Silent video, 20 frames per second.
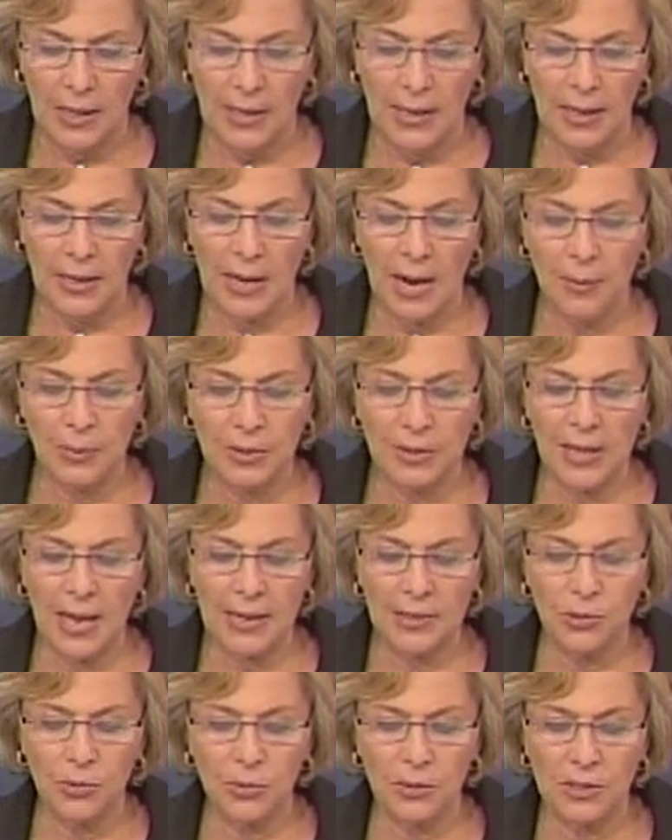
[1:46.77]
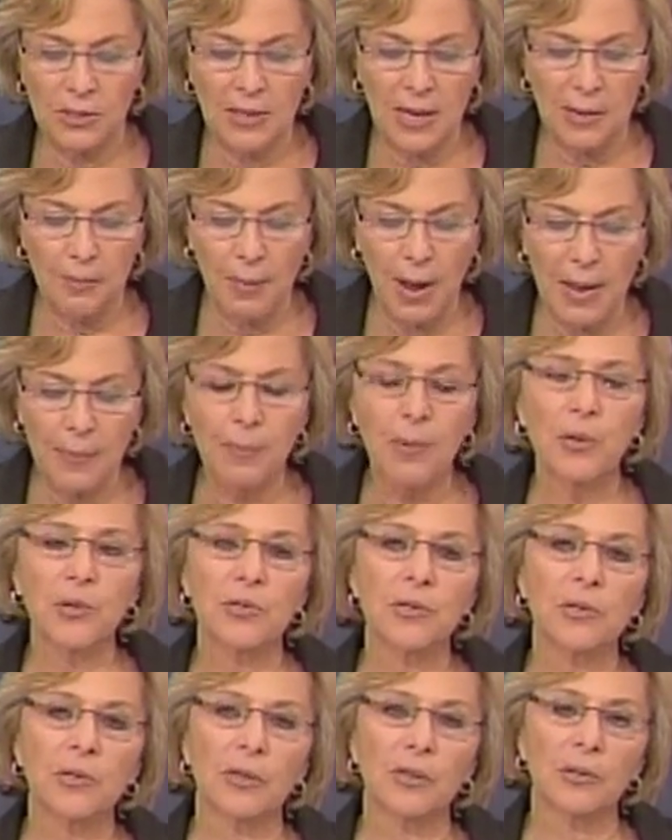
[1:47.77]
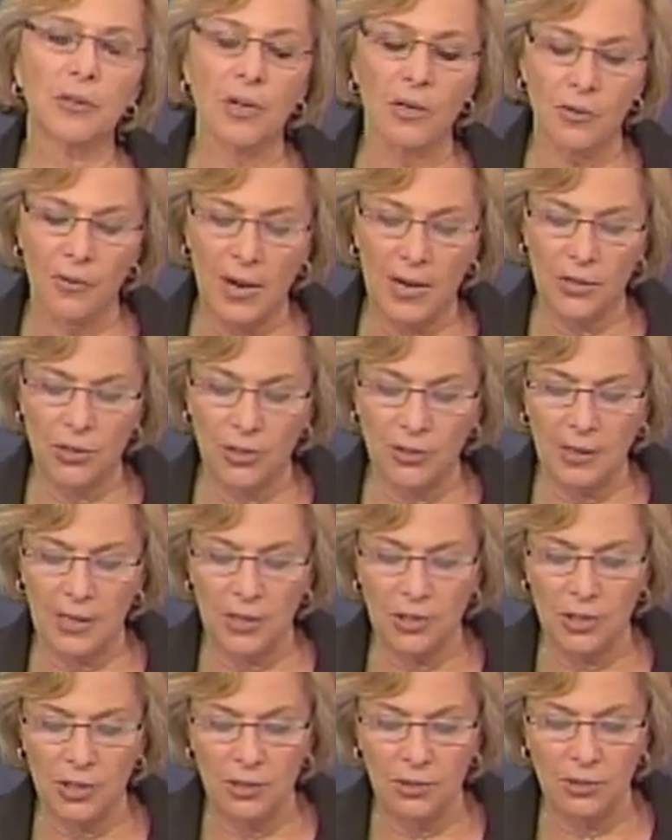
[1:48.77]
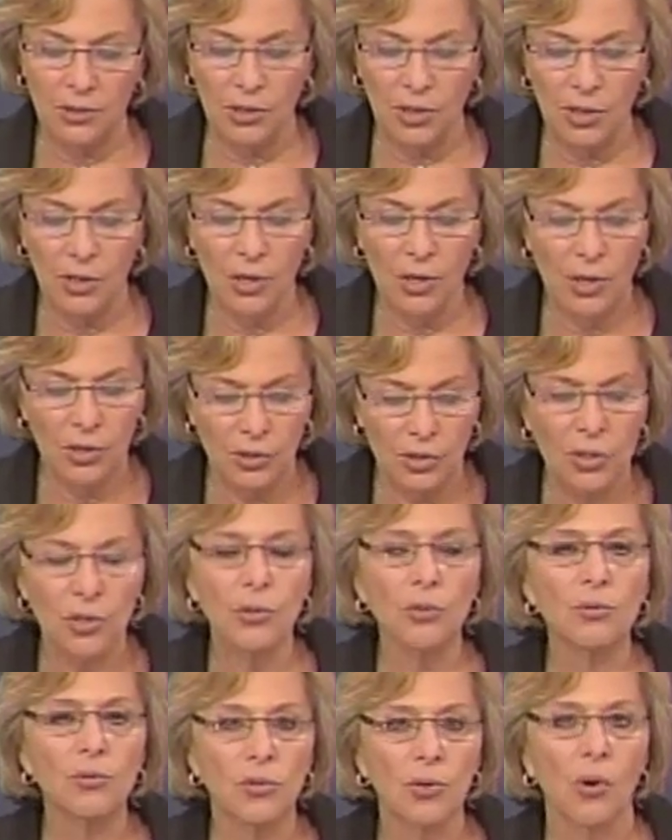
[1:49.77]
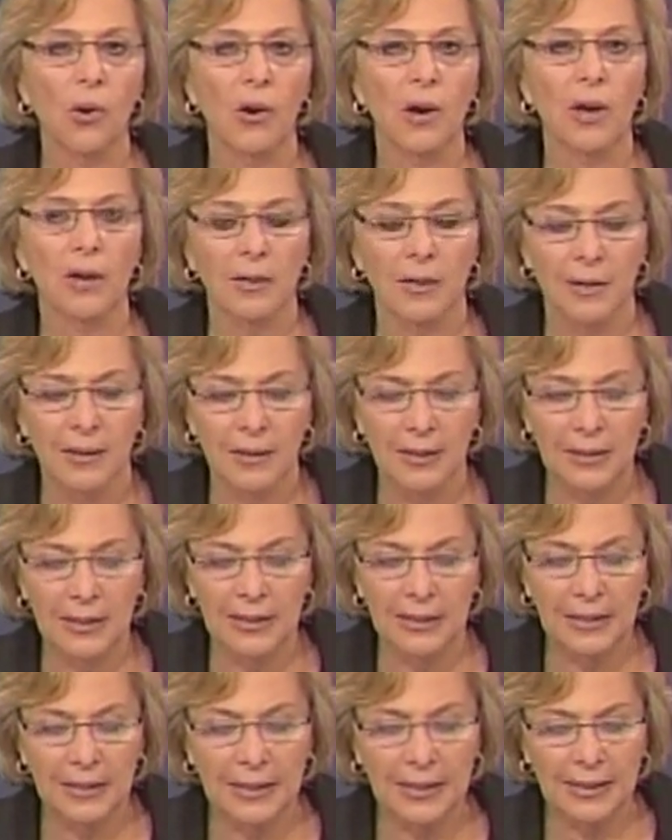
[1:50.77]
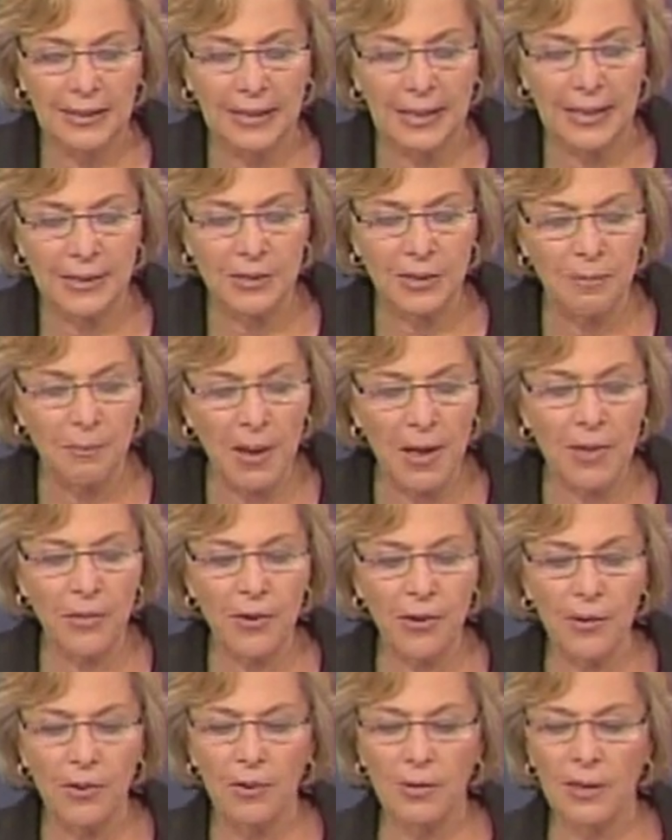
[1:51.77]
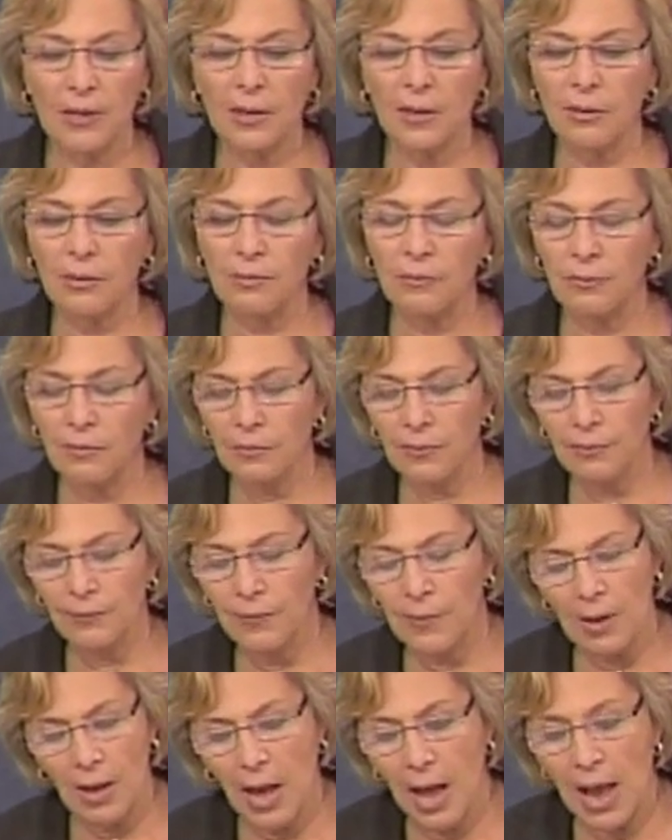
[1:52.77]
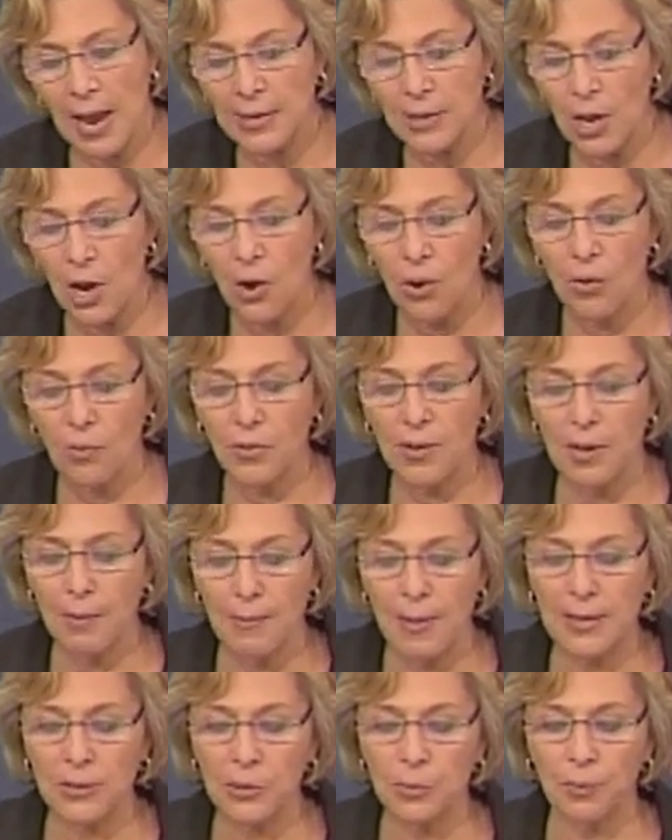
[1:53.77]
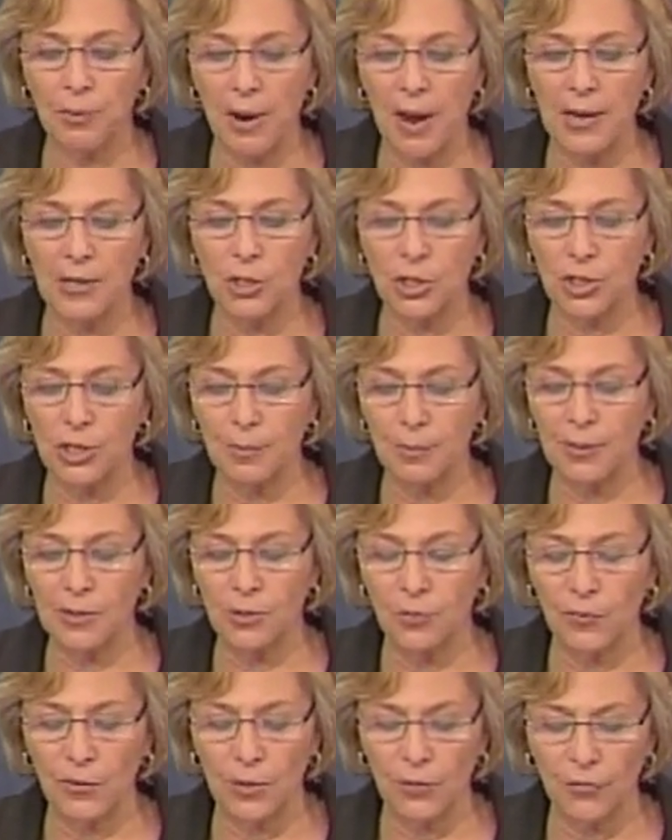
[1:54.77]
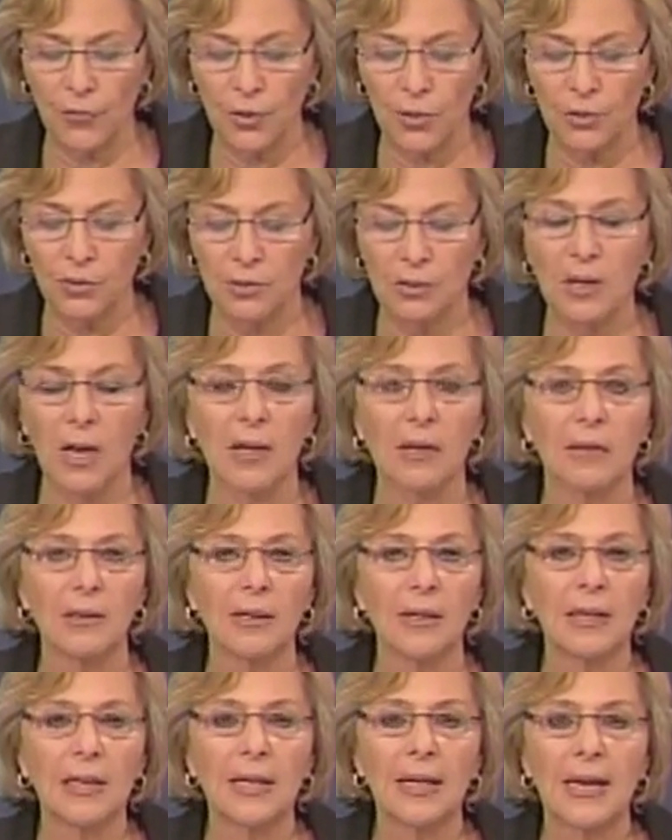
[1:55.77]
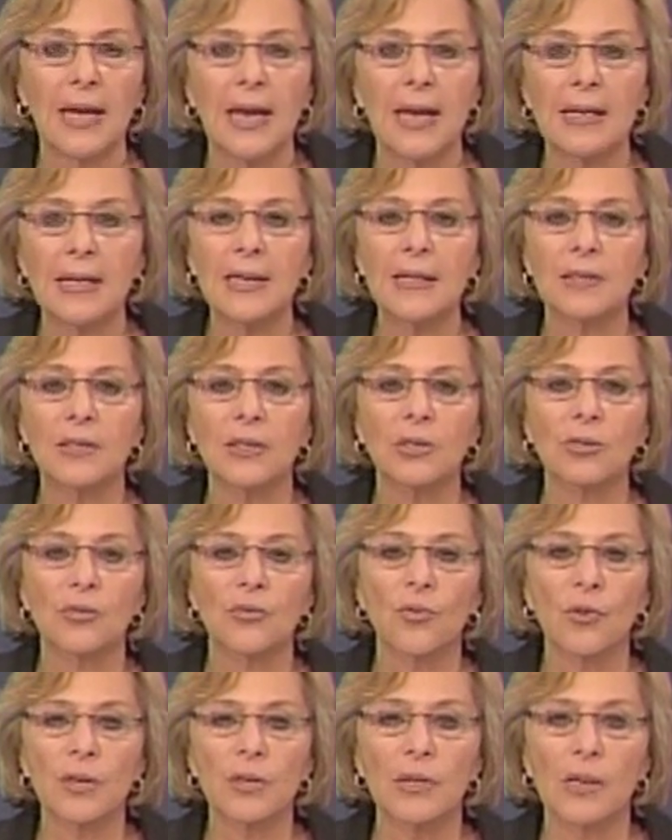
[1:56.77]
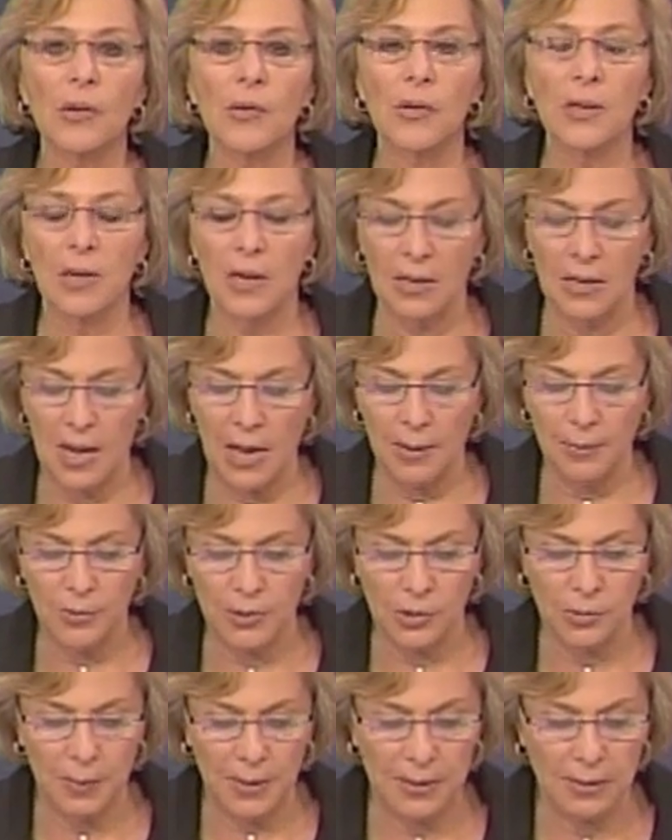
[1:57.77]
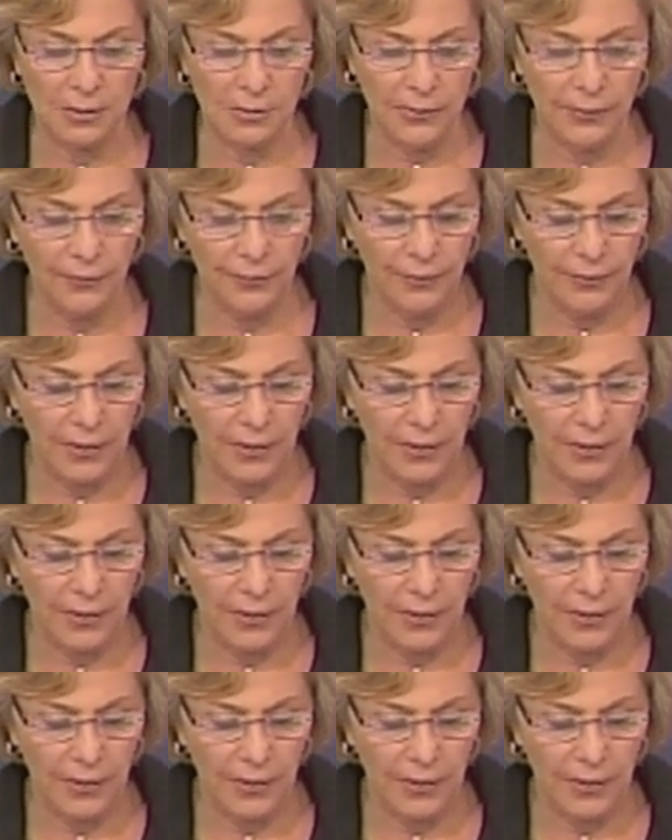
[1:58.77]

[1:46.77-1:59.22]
And I would like to extend my personal congratulations to Dora. As a mother, I know the immense pride she must feel for her son and his extraordinary accomplishments.